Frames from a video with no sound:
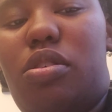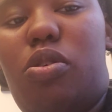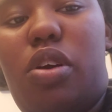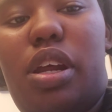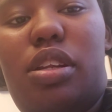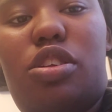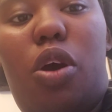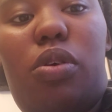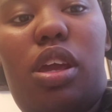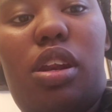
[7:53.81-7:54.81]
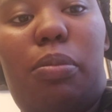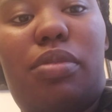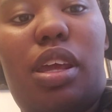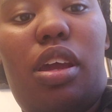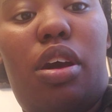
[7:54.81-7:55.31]
or a token, I'm
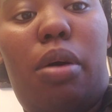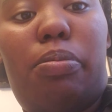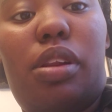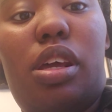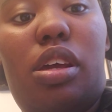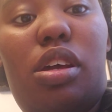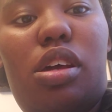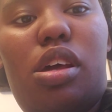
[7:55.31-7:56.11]
saying company,